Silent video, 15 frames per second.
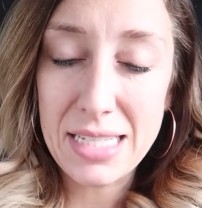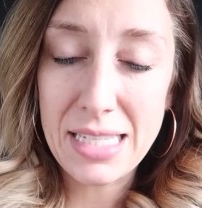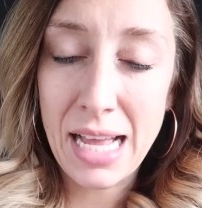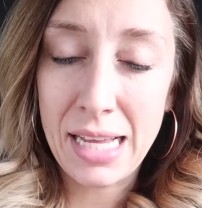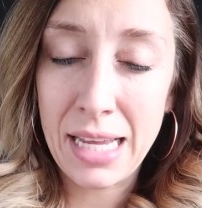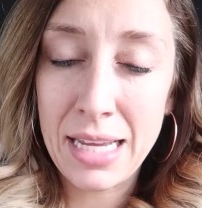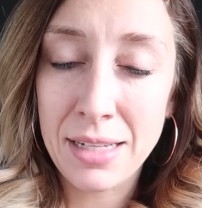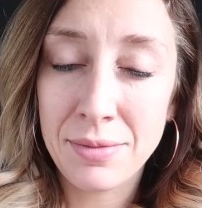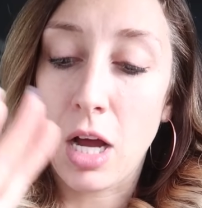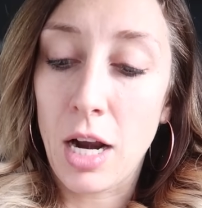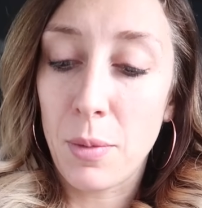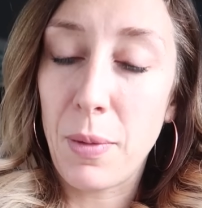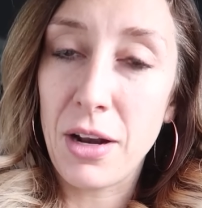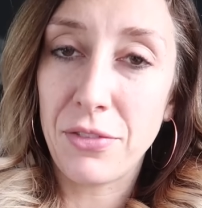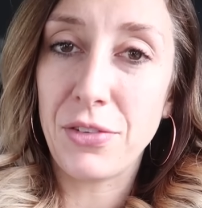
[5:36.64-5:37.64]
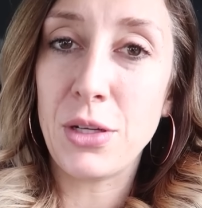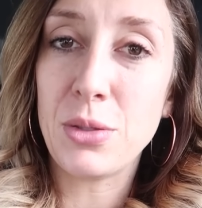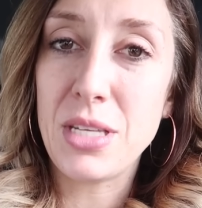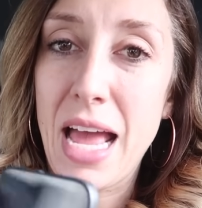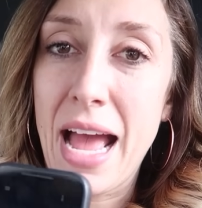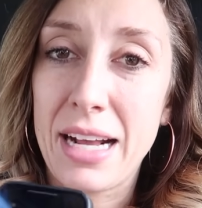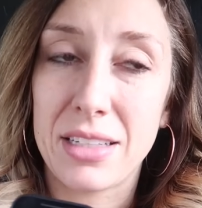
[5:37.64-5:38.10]
a second, caught up on a few
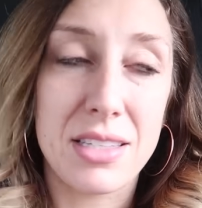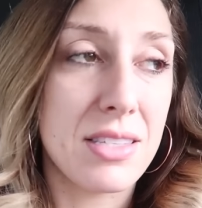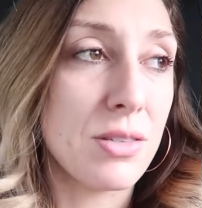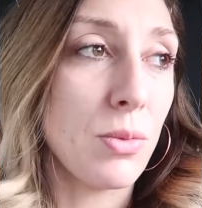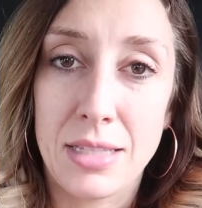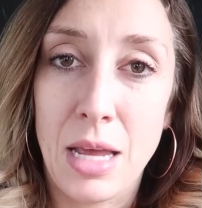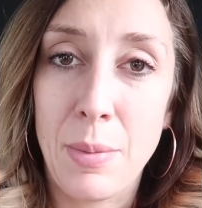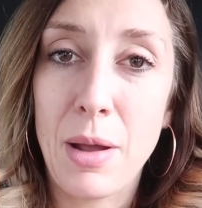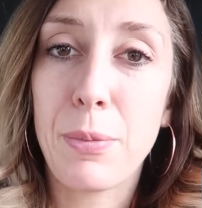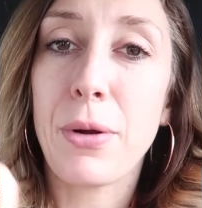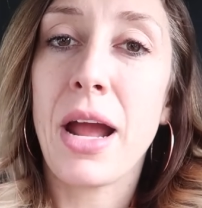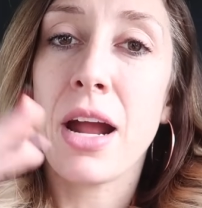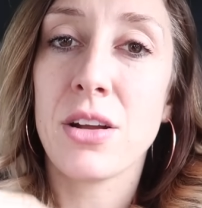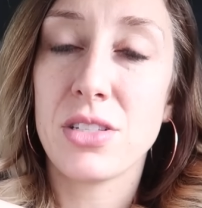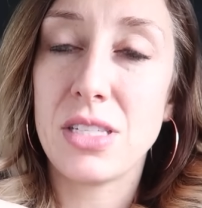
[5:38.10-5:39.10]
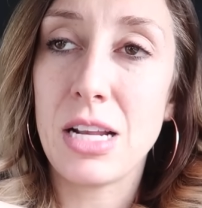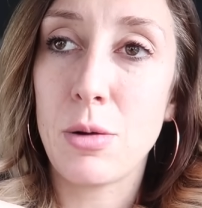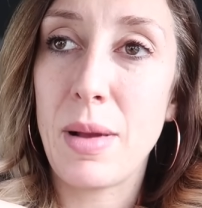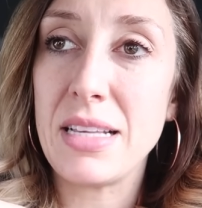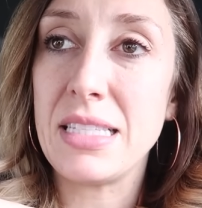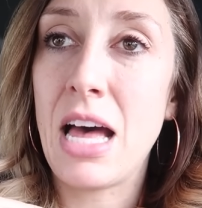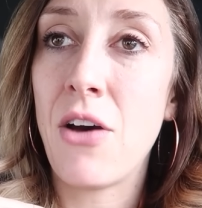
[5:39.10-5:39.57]
texts, say my prayer, center
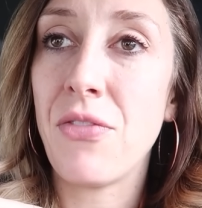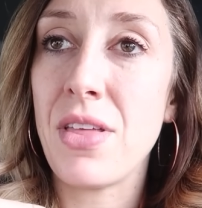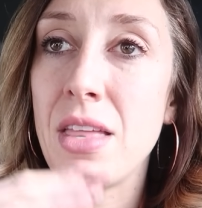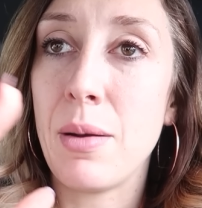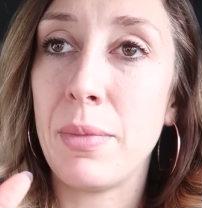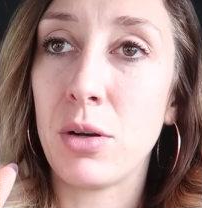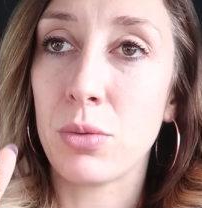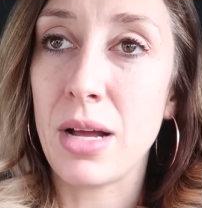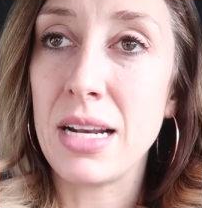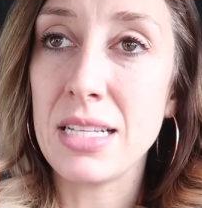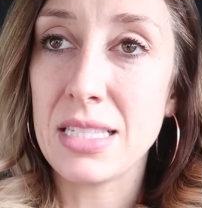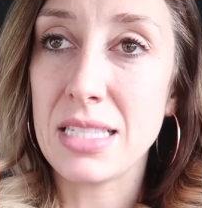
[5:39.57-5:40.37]
myself, and then I'm gonna run